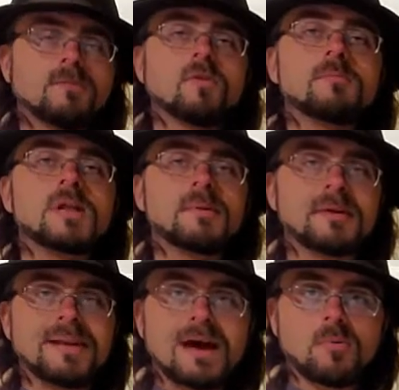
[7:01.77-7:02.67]
for a minimum of
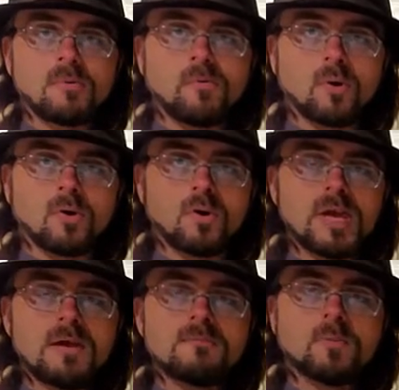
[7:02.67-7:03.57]
an hour before
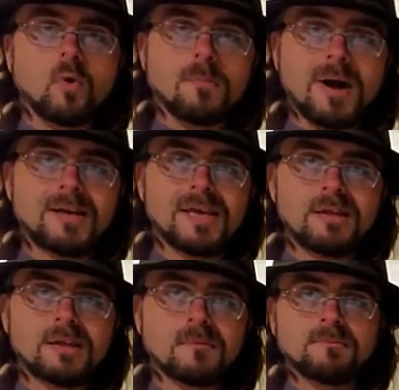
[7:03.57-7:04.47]
cooking, or in my
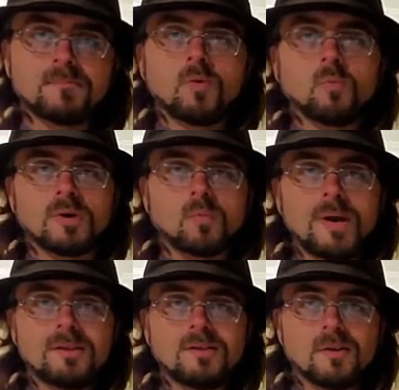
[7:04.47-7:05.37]
case, we're going to
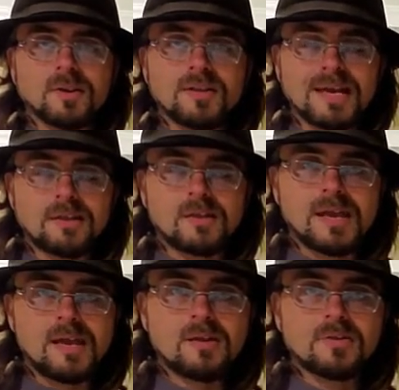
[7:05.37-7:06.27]
wait until the next
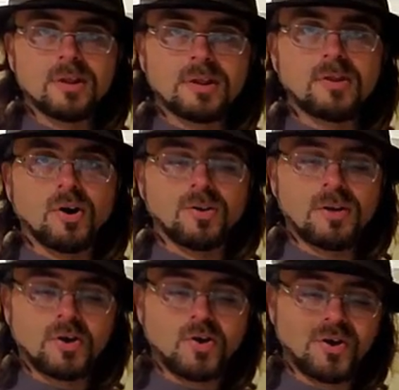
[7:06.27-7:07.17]
day to start
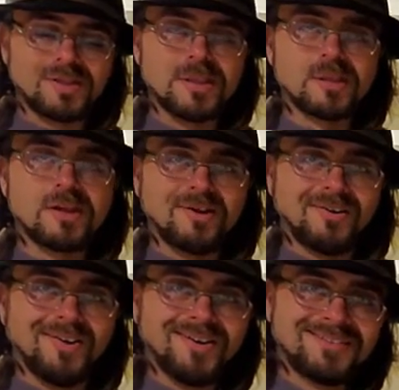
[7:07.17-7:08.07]
to cooking this sucker.